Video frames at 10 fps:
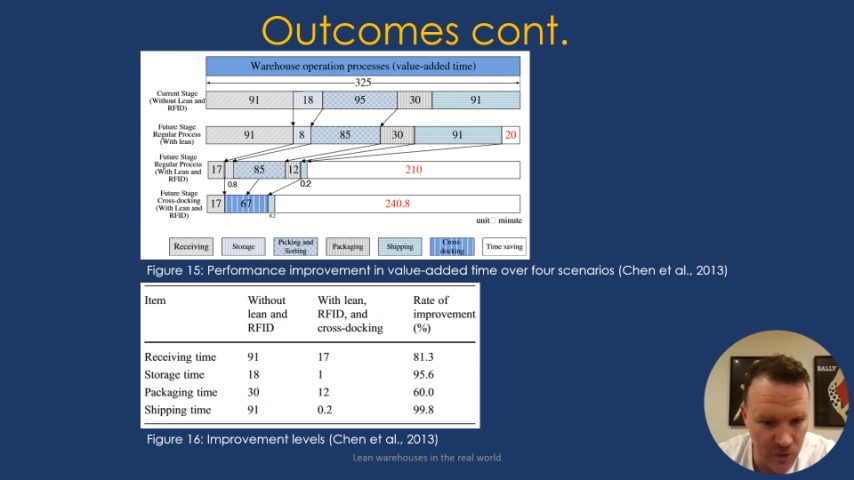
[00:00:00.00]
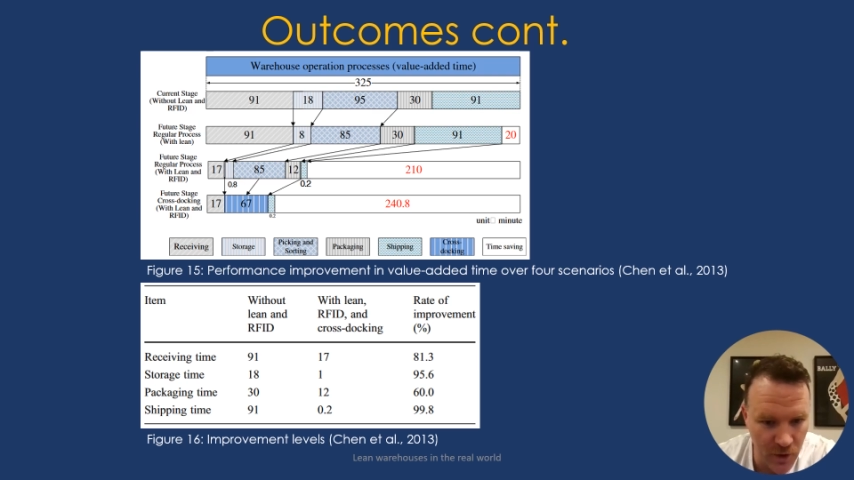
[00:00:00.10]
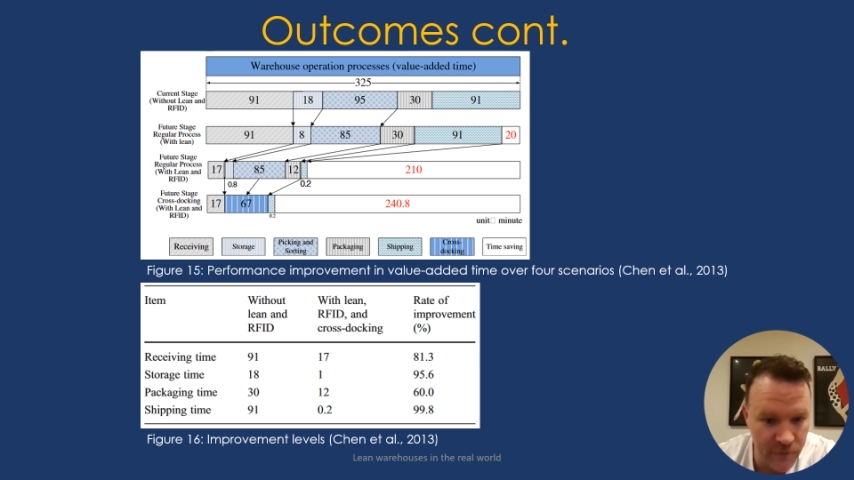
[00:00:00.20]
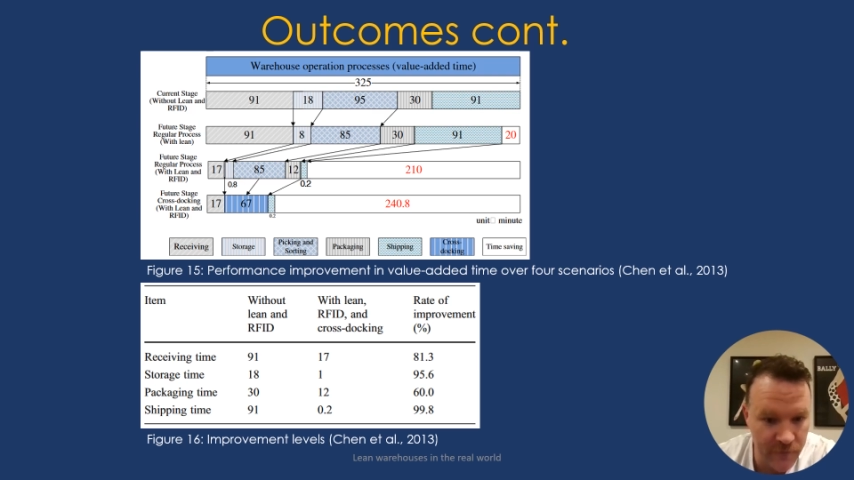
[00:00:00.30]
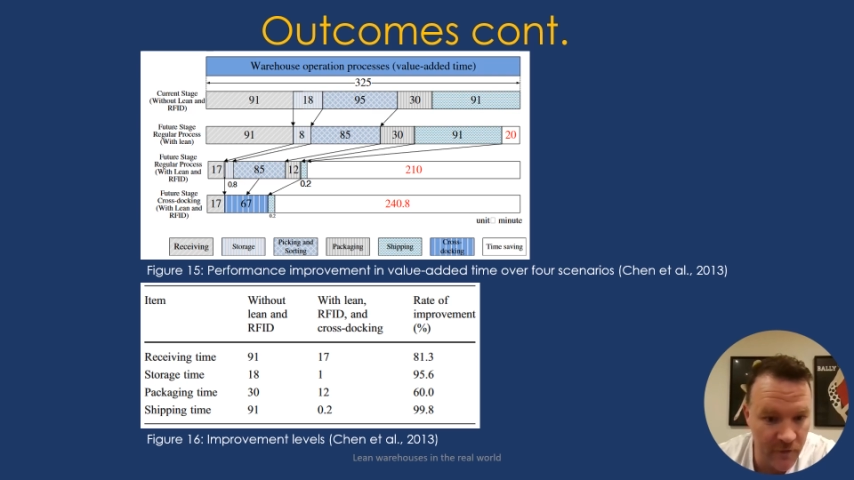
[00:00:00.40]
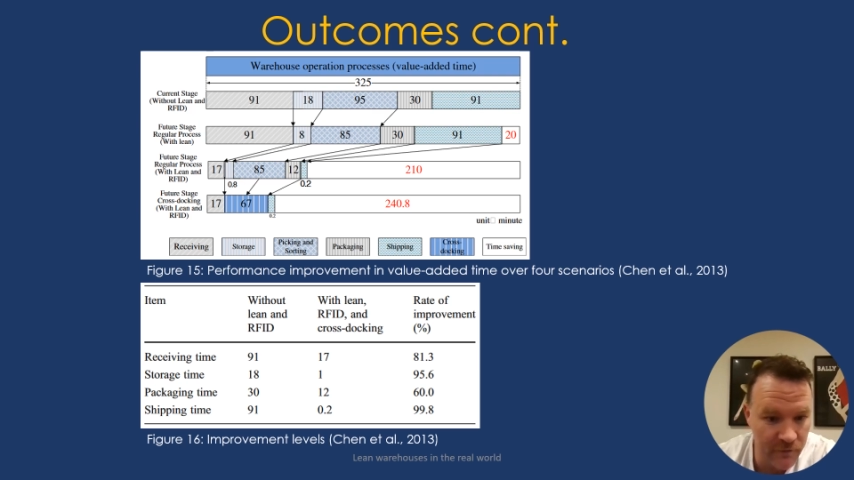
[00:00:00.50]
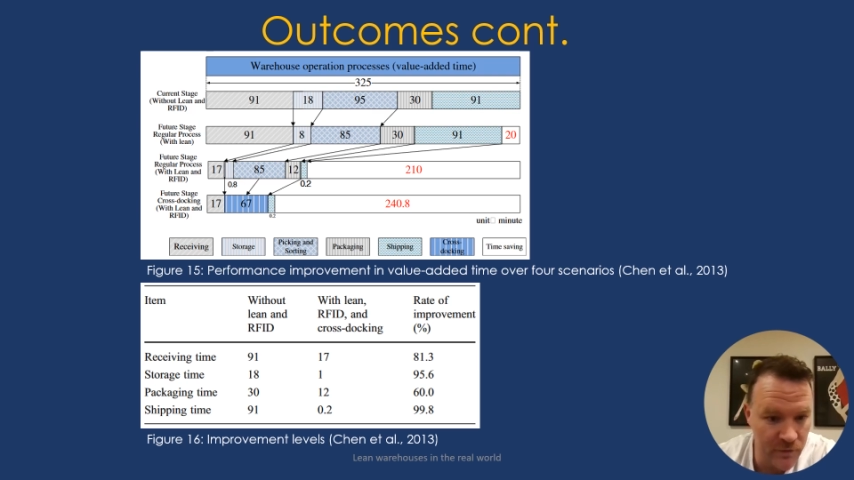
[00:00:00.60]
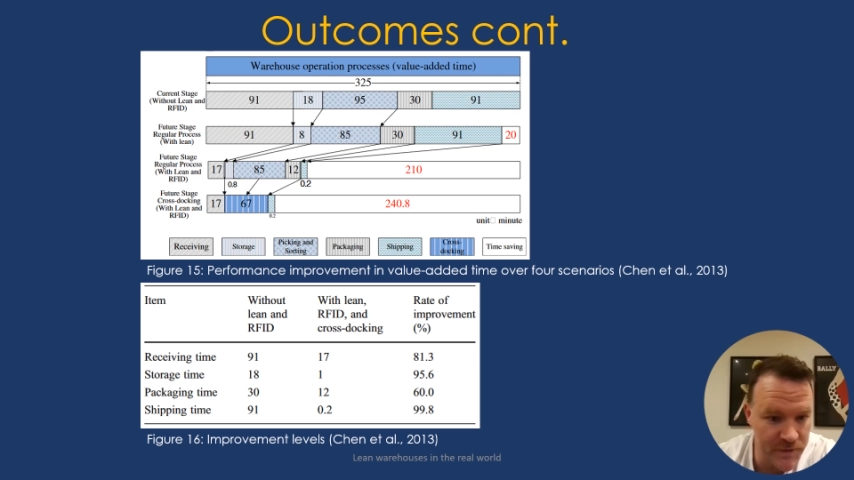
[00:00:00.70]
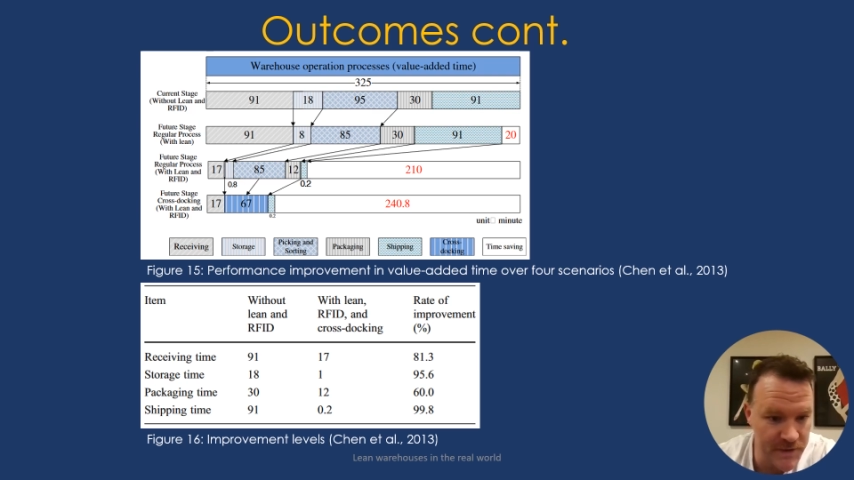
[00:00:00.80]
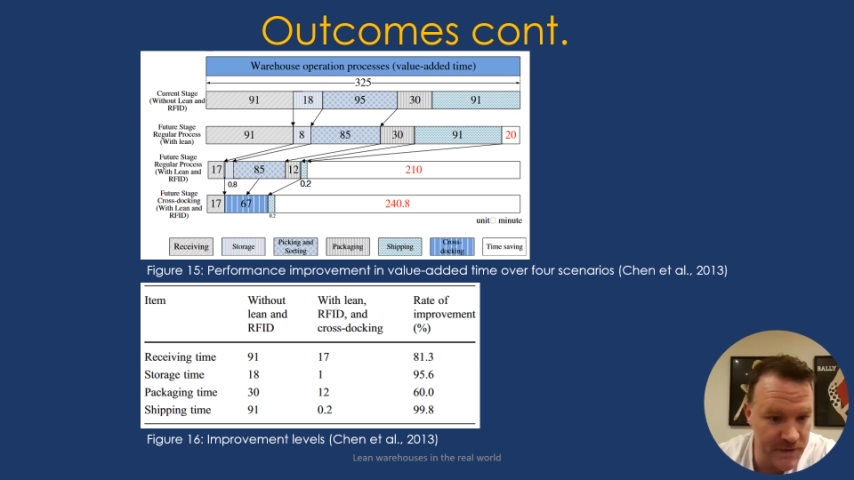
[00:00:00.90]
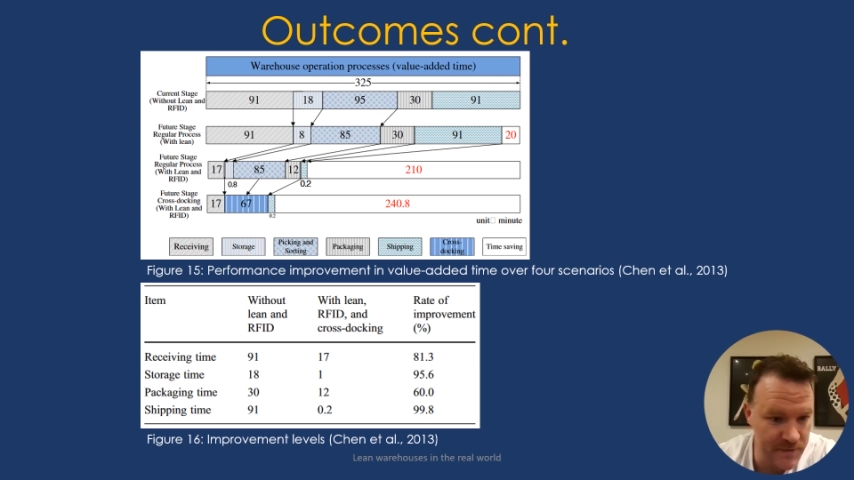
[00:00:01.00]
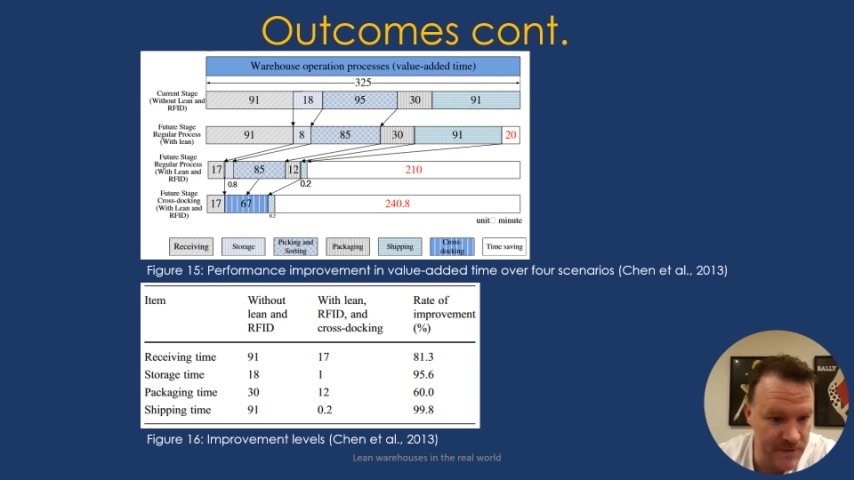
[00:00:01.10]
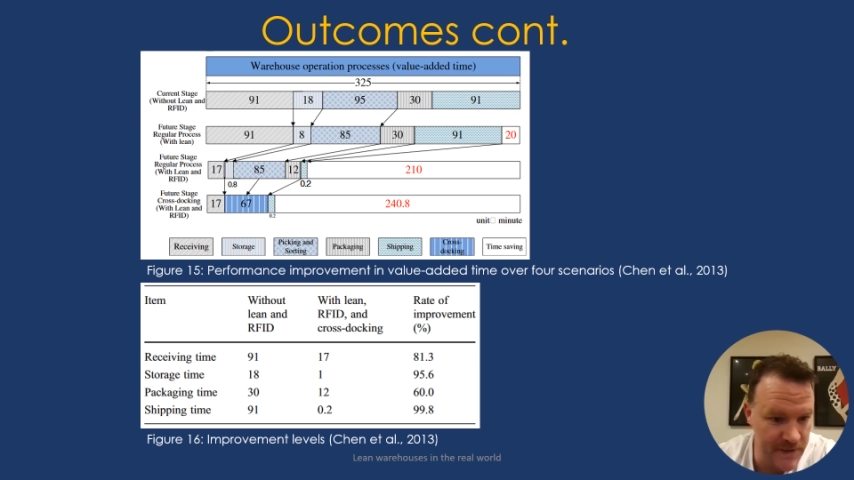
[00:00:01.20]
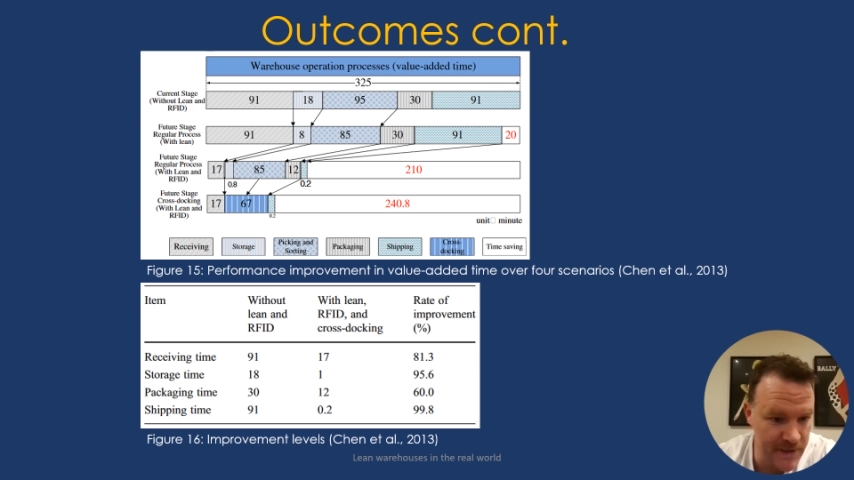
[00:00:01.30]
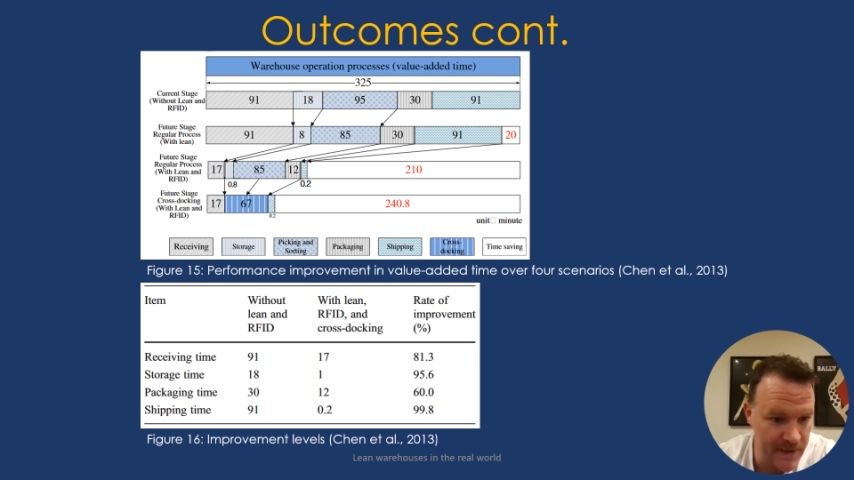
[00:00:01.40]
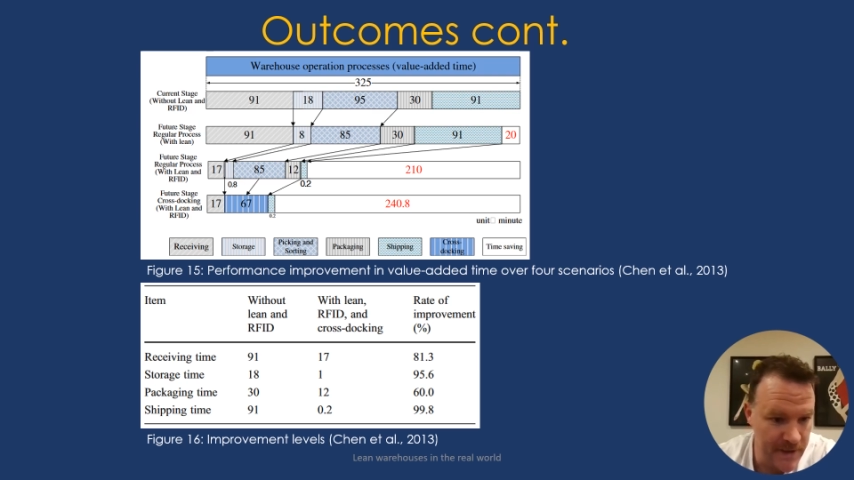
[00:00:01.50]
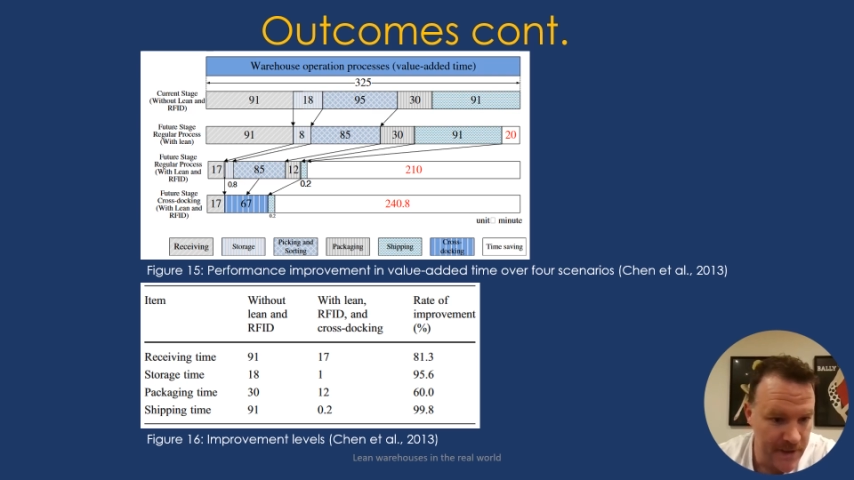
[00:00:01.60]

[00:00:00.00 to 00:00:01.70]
95.6%,